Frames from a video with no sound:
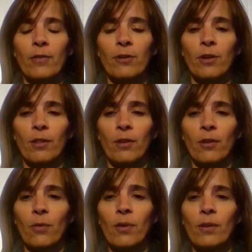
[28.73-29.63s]
started
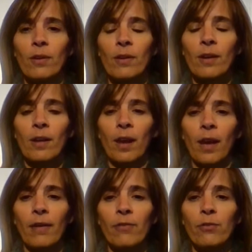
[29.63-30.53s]
their own
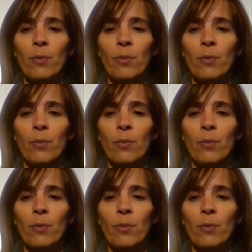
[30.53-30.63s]
lives.